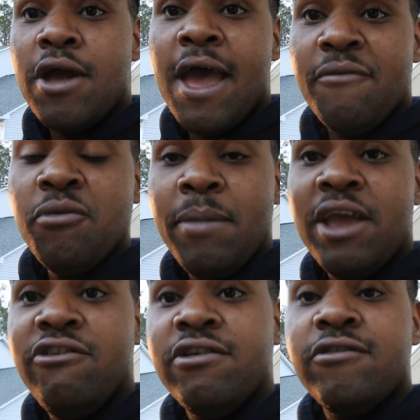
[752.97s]
have some
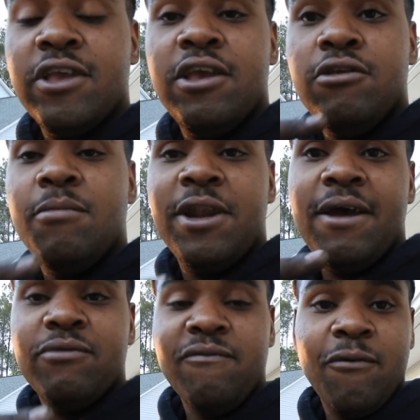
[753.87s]
patience and you better
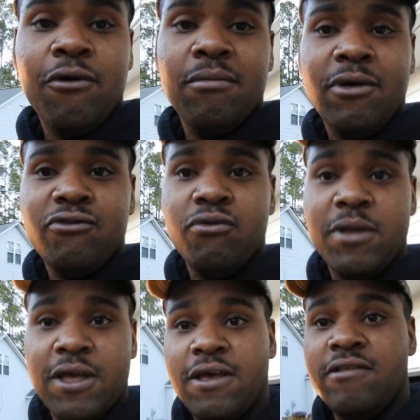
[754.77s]
have some forearm muscle
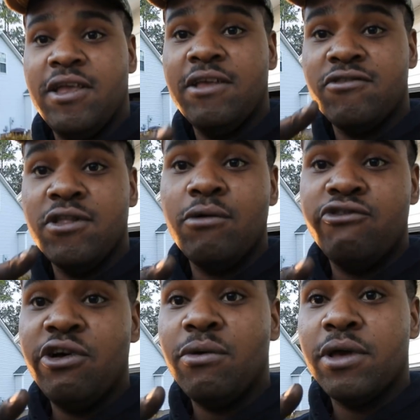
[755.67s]
because it's no
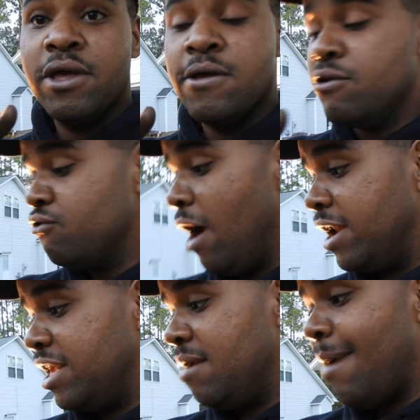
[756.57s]
joke
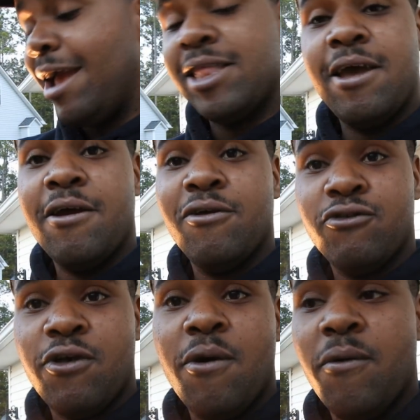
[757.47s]
trying to get back there.
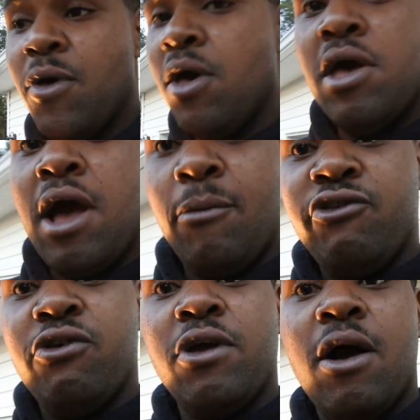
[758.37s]
So I'm gonna
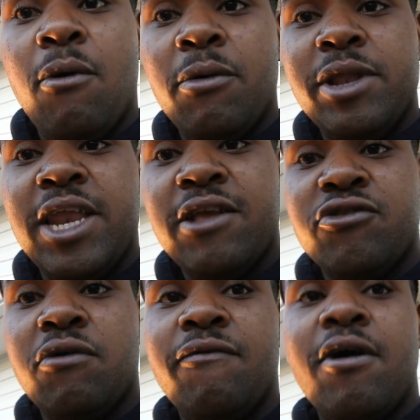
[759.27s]
show y'all what we did
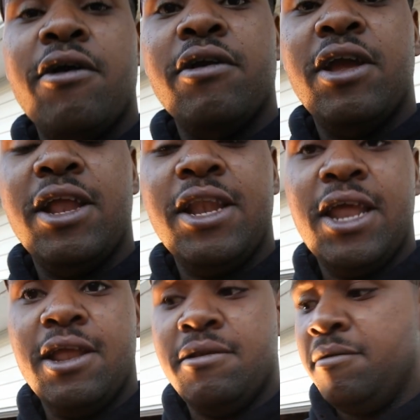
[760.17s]
so far, and
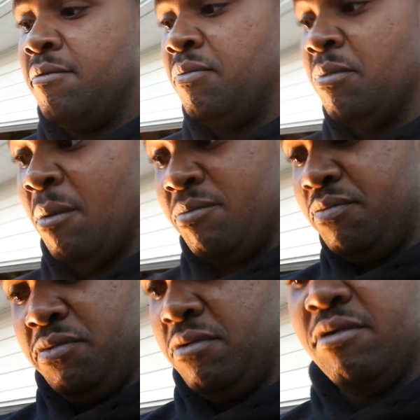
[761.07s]
then I'm
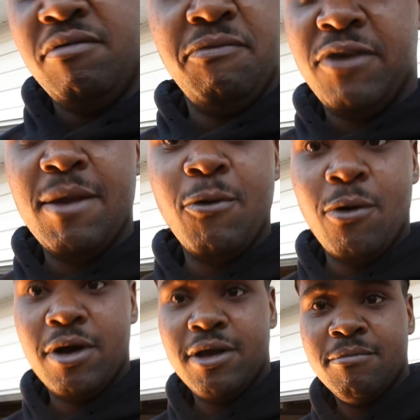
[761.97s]
keep
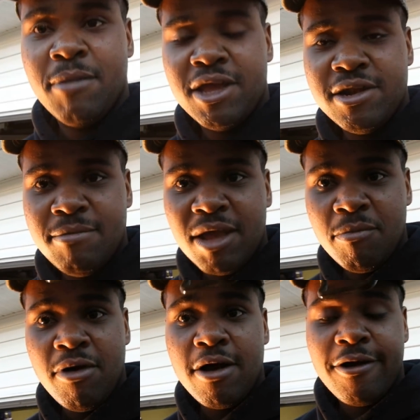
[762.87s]
going, making making
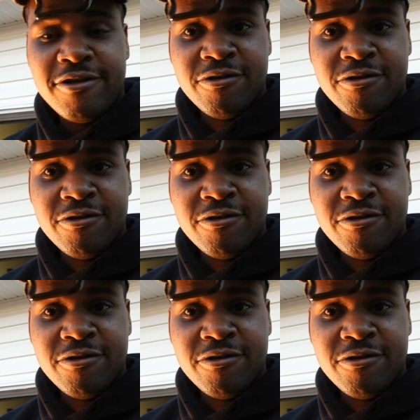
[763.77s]
progress.